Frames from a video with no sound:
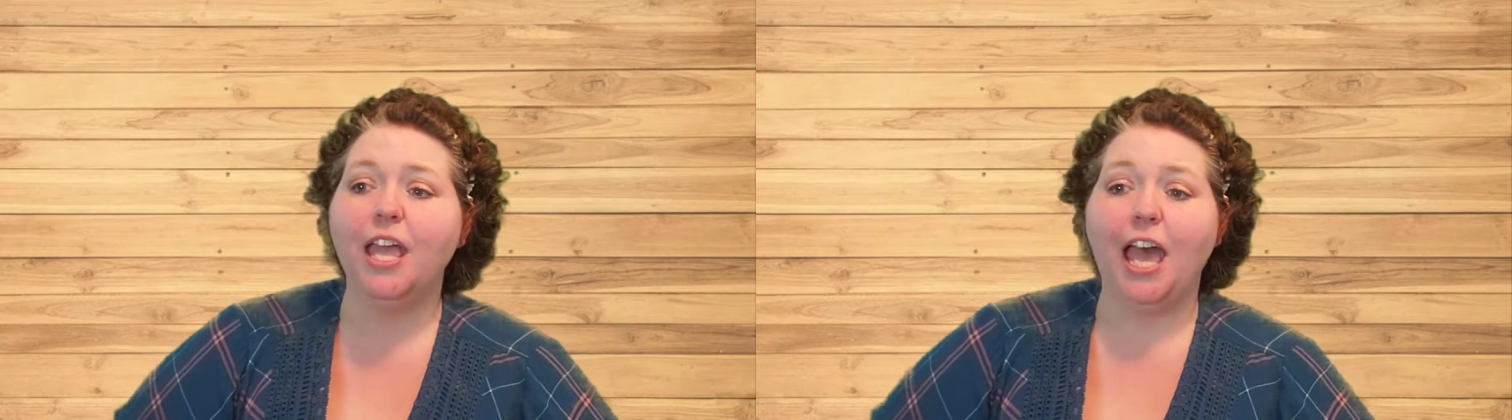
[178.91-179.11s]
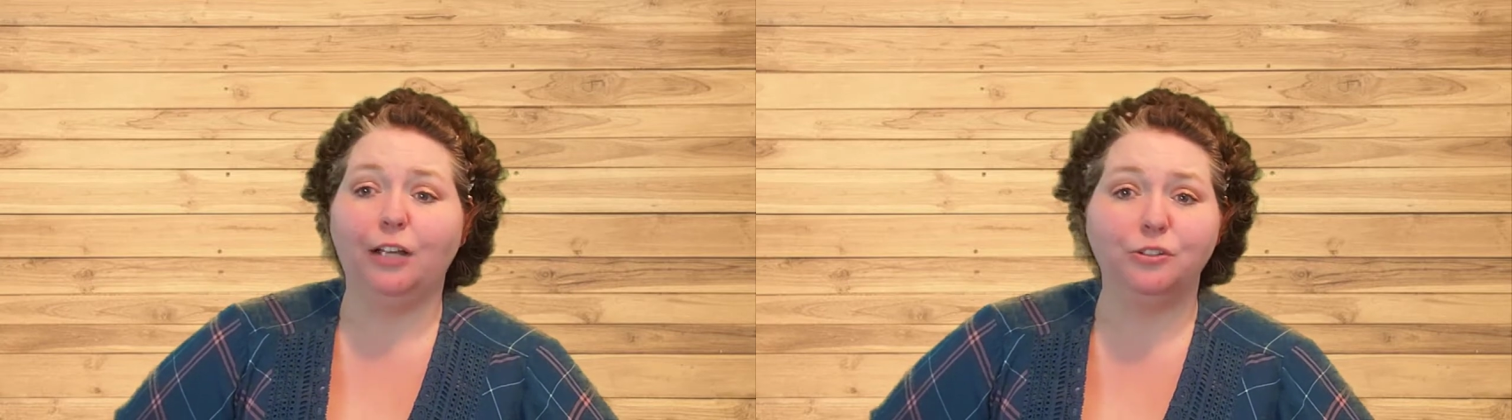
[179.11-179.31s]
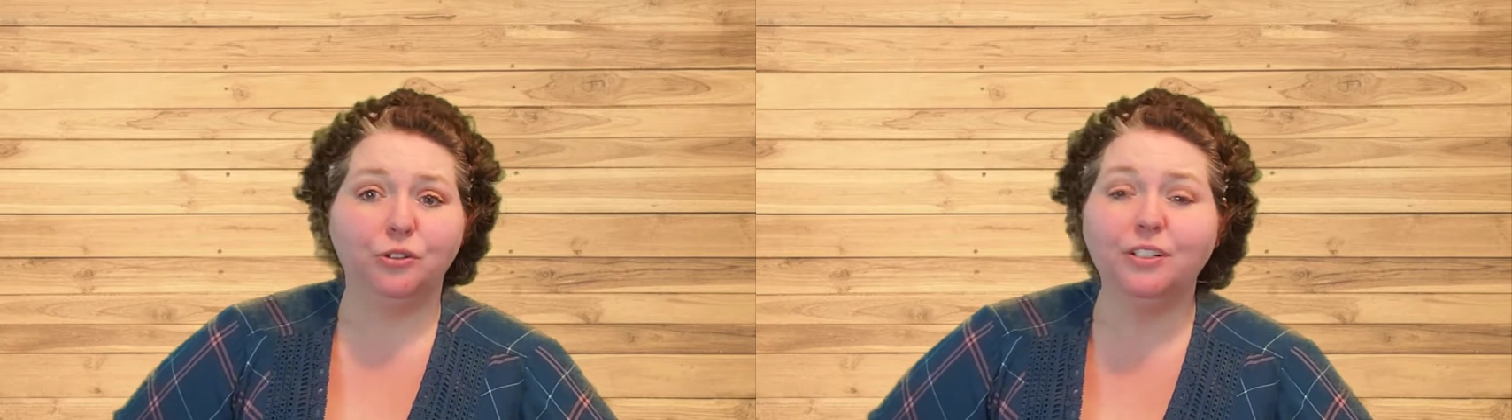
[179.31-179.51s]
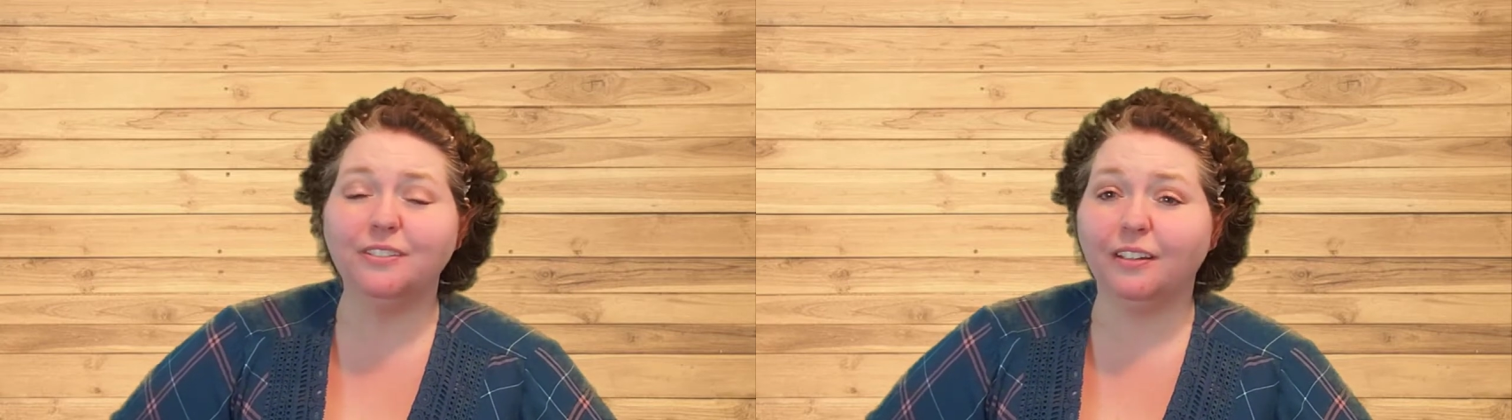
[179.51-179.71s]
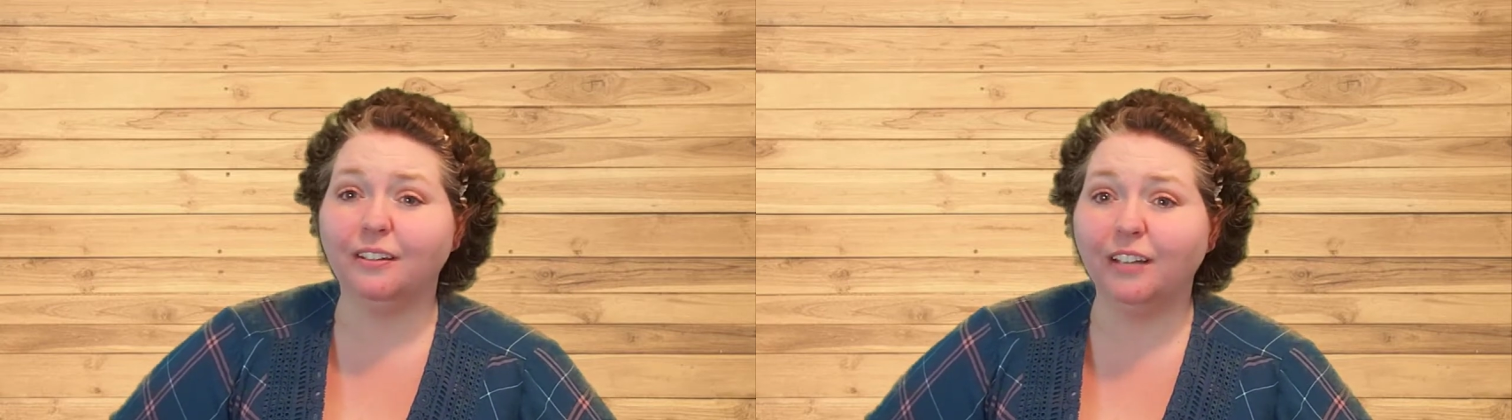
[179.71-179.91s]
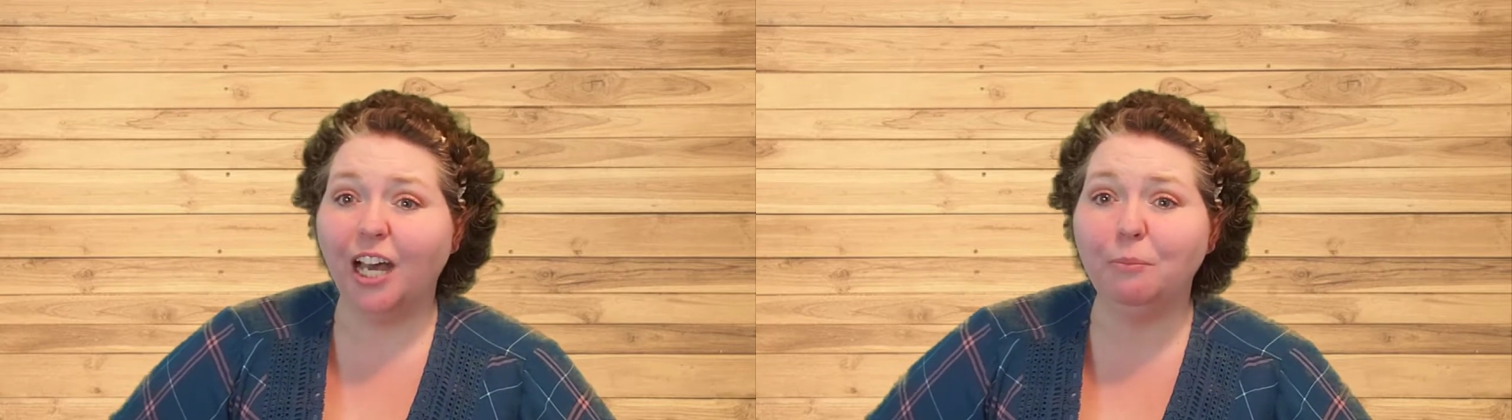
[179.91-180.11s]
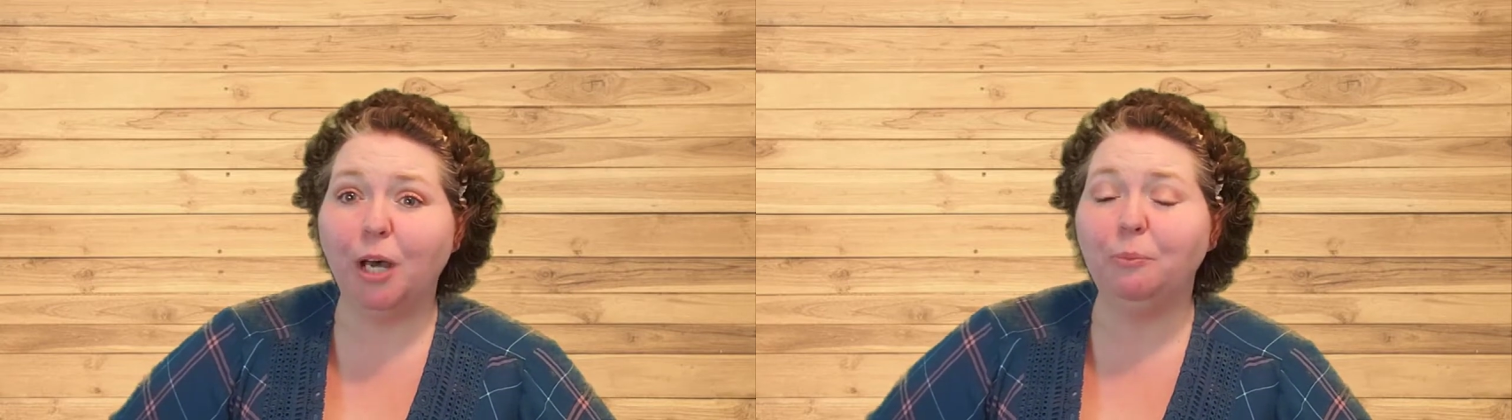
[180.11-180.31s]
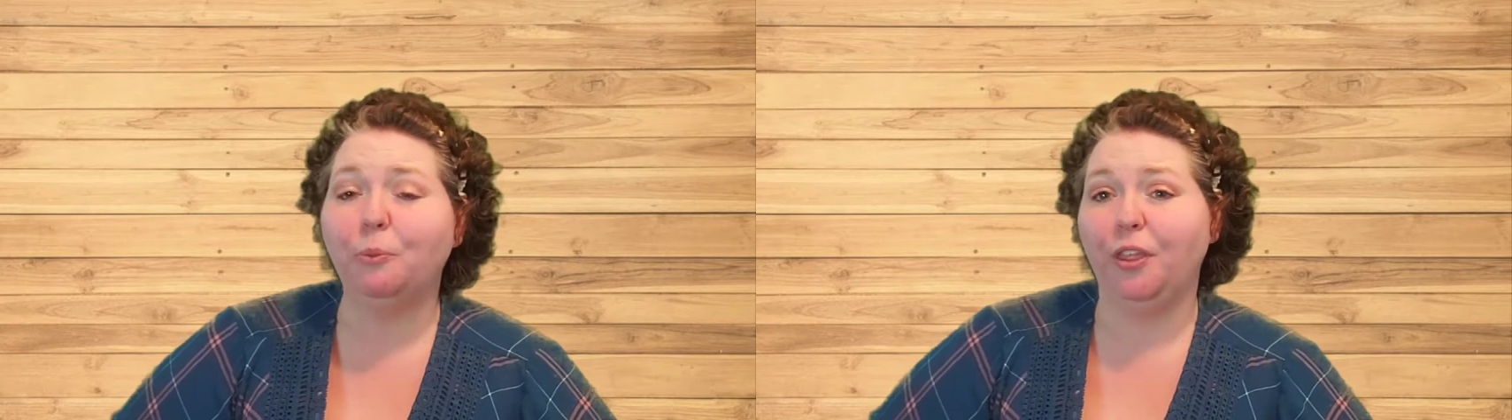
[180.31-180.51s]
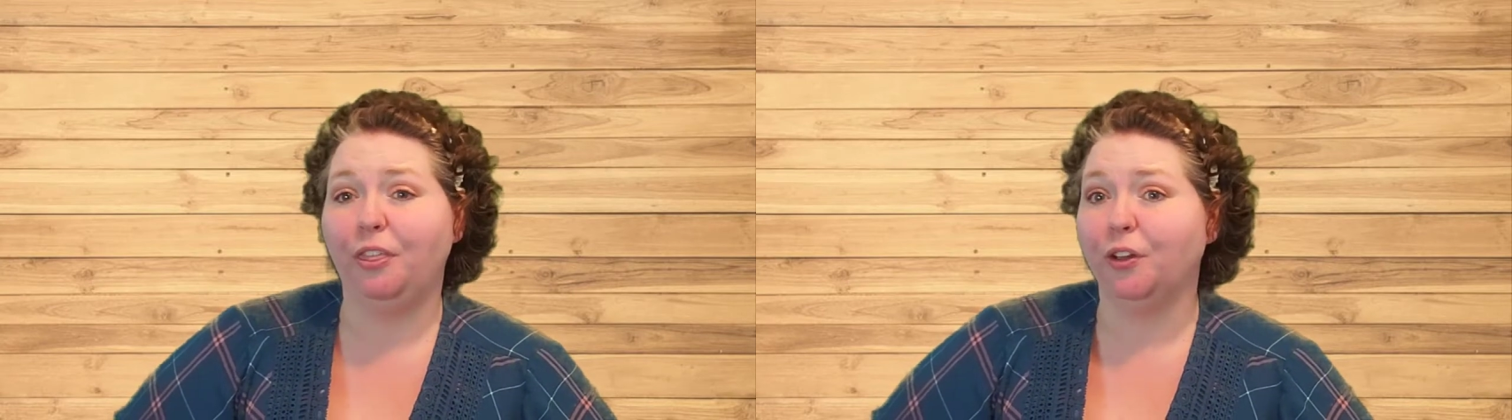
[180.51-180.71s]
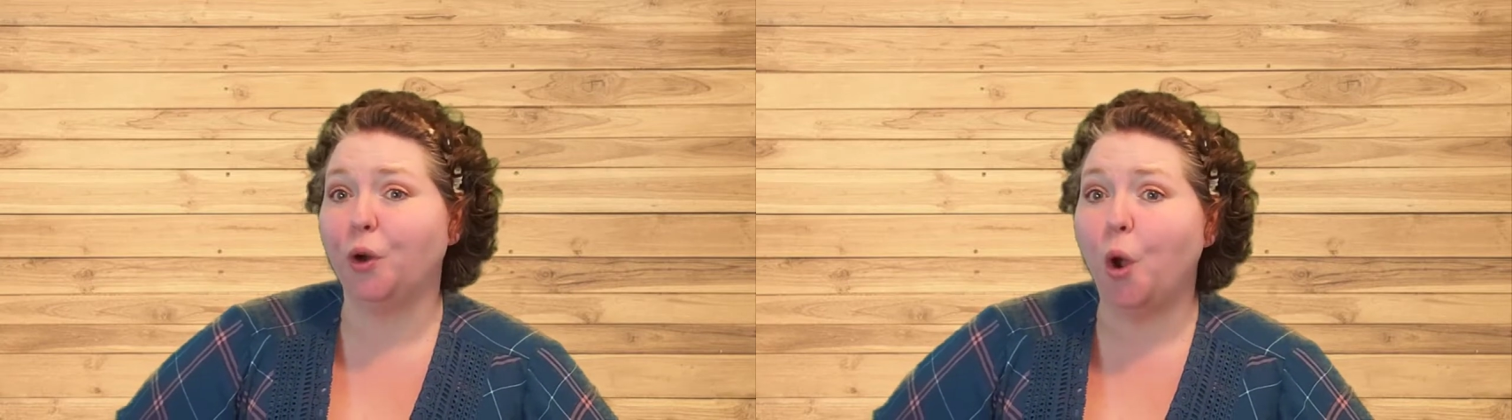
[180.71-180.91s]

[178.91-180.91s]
how students can come up with their